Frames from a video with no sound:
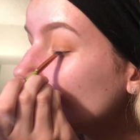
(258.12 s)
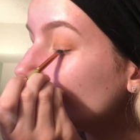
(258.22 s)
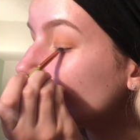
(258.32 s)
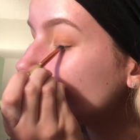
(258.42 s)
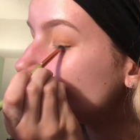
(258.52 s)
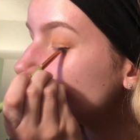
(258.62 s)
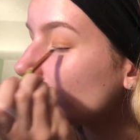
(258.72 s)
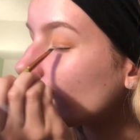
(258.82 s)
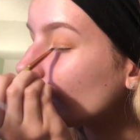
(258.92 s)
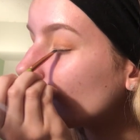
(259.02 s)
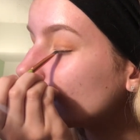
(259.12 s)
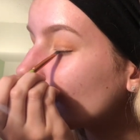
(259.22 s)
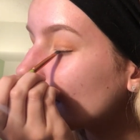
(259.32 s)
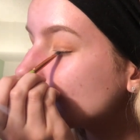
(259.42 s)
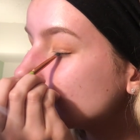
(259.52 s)
If you struggle and your
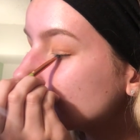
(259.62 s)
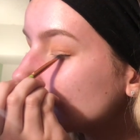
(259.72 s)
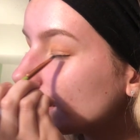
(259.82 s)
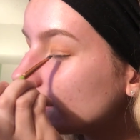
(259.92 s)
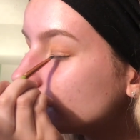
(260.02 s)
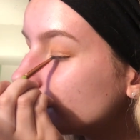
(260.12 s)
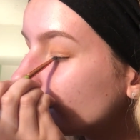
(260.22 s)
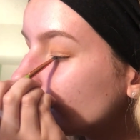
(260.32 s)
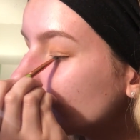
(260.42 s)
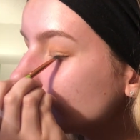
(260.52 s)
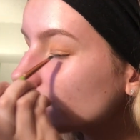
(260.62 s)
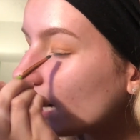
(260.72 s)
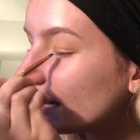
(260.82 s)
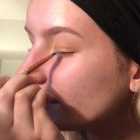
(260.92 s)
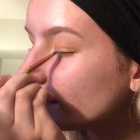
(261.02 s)
hands are shaky too,
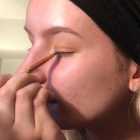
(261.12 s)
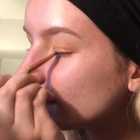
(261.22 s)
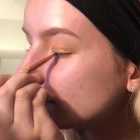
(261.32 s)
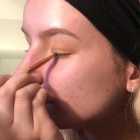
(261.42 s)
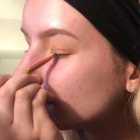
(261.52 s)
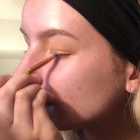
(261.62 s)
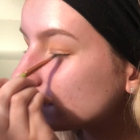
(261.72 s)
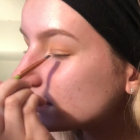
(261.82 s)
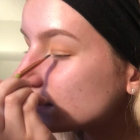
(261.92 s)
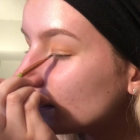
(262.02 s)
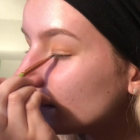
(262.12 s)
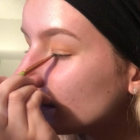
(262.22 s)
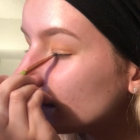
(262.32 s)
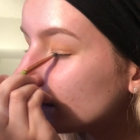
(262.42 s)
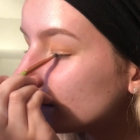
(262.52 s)
try doing this because
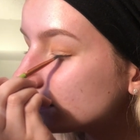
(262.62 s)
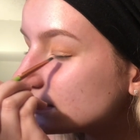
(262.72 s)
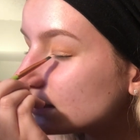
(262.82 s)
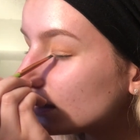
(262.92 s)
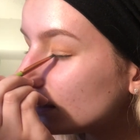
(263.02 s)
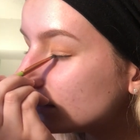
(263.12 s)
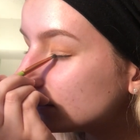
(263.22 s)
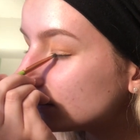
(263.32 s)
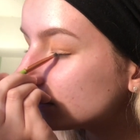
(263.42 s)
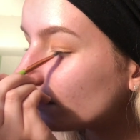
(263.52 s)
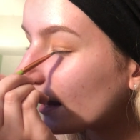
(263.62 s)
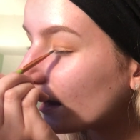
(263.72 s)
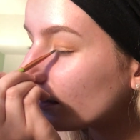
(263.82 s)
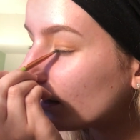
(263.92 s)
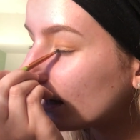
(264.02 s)
this is the easiest way
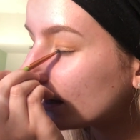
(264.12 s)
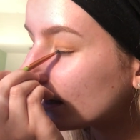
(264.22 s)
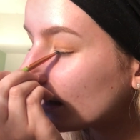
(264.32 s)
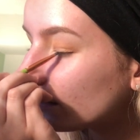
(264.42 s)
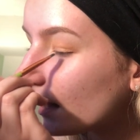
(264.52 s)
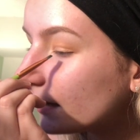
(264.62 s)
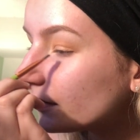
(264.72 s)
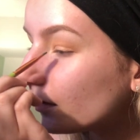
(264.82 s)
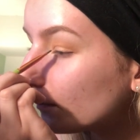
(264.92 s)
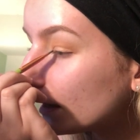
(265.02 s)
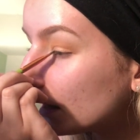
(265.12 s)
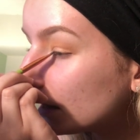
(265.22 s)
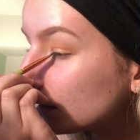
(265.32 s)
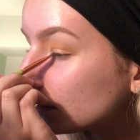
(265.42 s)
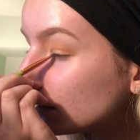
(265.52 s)
that I can get liner on my
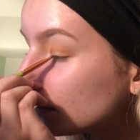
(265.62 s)
eyes.